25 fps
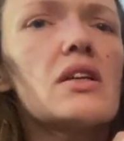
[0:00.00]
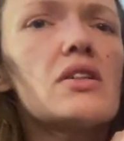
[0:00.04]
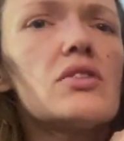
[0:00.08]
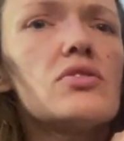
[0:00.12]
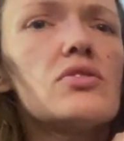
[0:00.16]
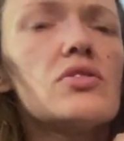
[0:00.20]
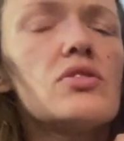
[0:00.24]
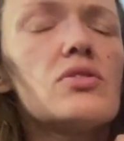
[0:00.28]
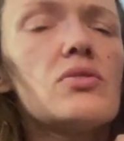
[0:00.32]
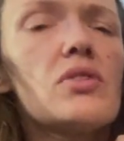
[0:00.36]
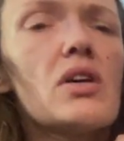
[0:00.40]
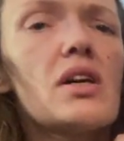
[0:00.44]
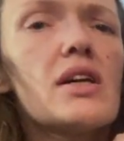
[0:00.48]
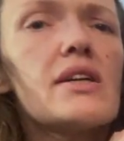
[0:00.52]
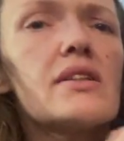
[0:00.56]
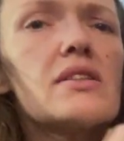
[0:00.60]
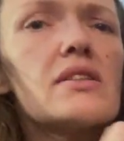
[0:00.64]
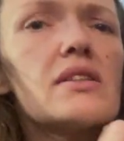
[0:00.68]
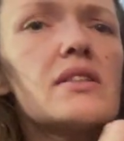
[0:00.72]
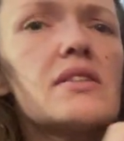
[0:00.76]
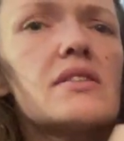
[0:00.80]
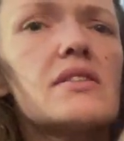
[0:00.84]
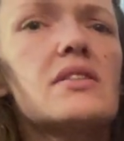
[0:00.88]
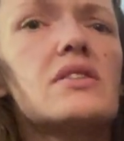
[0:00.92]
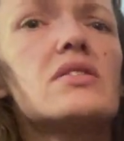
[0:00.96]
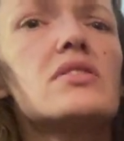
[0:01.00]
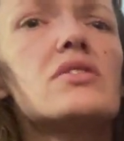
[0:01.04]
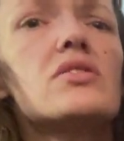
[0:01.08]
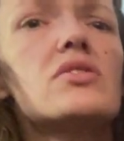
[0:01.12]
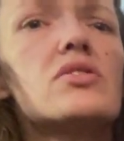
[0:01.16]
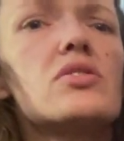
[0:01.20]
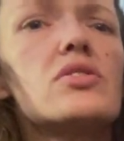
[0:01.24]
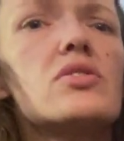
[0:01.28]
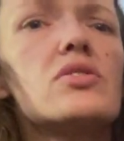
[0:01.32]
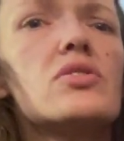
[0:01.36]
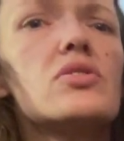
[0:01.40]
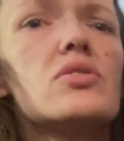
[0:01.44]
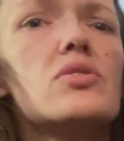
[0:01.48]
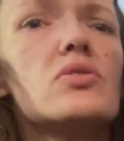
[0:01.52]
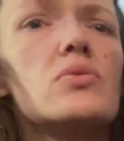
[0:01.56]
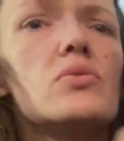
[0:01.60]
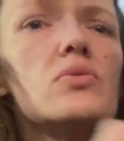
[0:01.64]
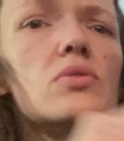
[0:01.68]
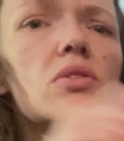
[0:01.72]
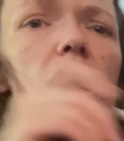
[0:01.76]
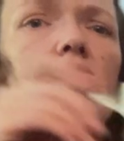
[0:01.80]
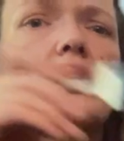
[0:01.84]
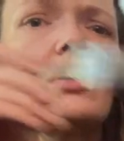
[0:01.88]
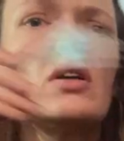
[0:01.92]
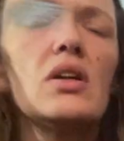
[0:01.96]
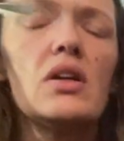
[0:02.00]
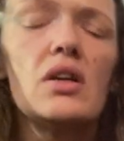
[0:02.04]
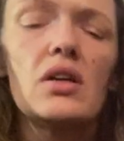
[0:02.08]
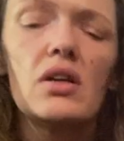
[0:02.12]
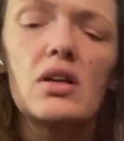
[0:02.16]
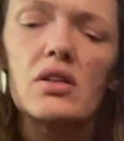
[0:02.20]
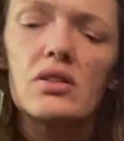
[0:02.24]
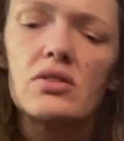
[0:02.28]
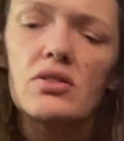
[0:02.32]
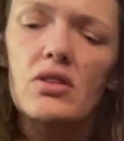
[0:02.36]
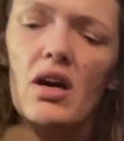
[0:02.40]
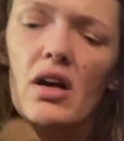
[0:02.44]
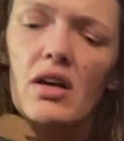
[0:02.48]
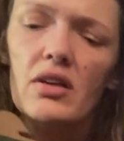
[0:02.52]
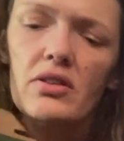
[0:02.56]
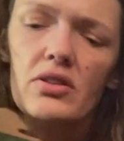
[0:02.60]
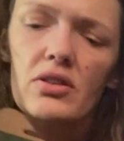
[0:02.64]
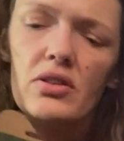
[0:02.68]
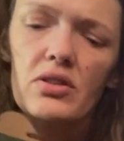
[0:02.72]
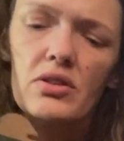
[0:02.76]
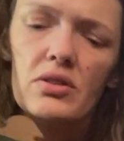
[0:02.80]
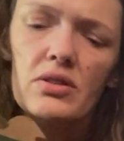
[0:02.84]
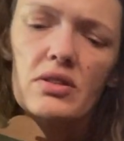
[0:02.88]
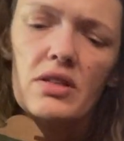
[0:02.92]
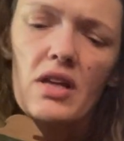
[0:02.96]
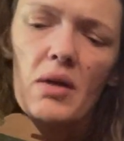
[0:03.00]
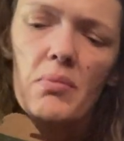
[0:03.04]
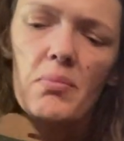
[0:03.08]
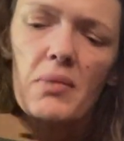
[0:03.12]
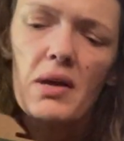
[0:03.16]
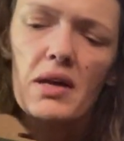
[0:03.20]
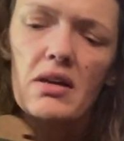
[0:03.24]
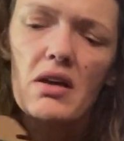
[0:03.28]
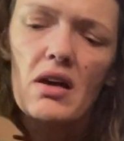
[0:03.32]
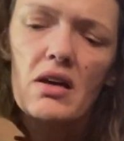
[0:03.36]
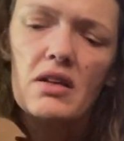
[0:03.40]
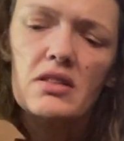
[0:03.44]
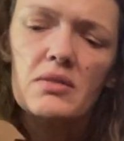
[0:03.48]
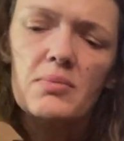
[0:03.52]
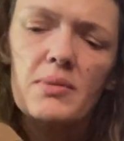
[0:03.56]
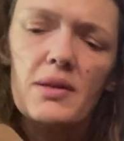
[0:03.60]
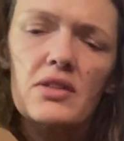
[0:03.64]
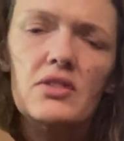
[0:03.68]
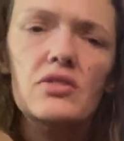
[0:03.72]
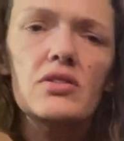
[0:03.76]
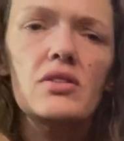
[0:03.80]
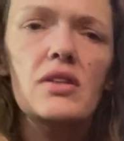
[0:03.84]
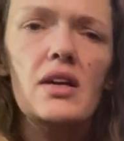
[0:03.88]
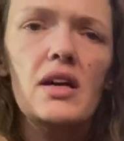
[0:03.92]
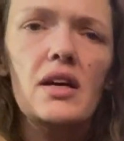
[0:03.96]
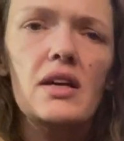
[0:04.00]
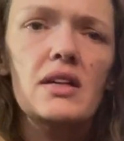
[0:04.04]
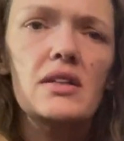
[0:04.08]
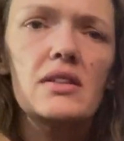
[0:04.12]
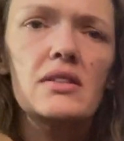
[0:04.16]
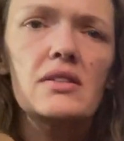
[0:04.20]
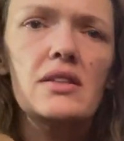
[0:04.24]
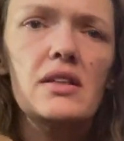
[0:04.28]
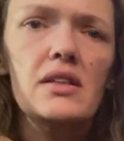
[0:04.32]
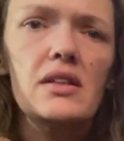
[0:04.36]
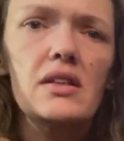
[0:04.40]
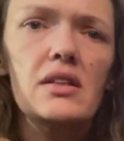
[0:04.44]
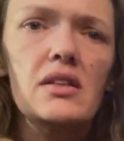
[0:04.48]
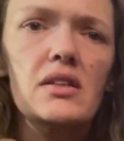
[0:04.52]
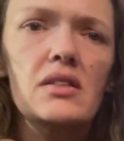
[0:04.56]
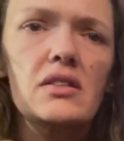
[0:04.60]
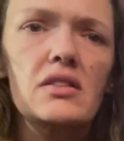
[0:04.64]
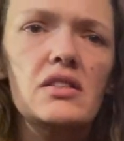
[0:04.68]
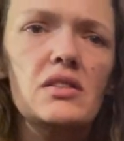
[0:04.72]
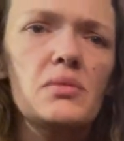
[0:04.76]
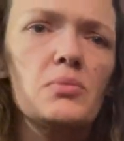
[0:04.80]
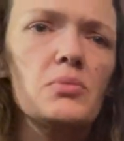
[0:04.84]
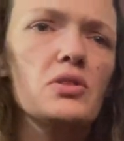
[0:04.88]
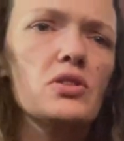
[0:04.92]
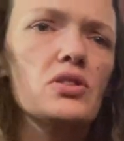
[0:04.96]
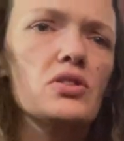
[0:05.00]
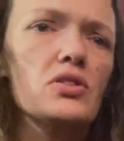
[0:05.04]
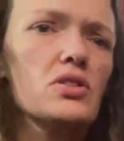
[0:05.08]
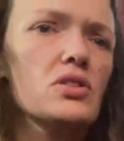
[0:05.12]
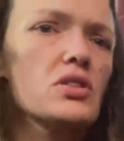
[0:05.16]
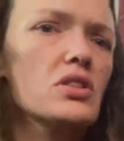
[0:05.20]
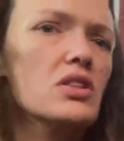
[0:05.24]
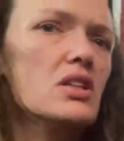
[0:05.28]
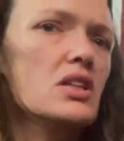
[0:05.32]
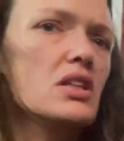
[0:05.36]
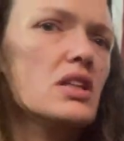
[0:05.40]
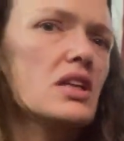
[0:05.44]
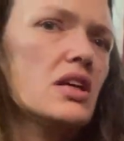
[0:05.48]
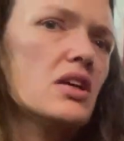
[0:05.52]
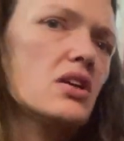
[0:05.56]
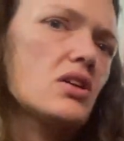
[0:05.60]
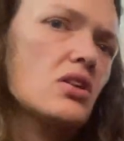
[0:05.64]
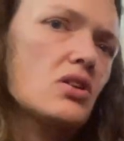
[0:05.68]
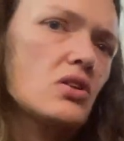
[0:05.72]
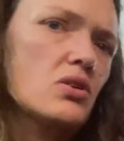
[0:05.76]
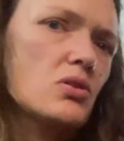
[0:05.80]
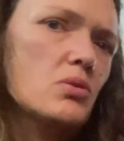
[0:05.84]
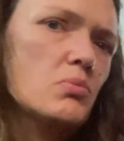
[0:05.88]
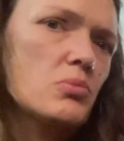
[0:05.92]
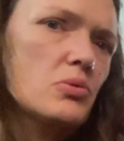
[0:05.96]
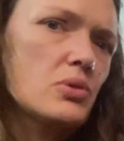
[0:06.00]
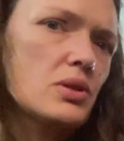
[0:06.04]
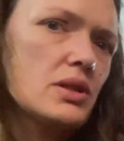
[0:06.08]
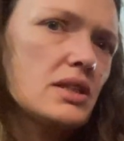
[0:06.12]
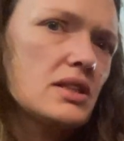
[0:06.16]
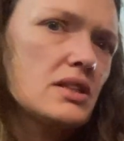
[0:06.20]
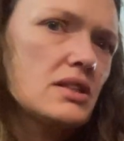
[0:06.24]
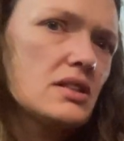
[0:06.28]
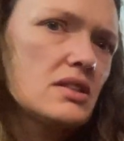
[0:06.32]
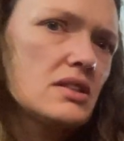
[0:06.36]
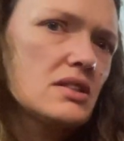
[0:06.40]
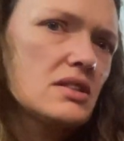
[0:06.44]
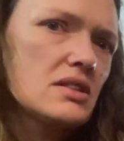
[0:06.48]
Do not listen to doctors that may not specialize in smush care breeds.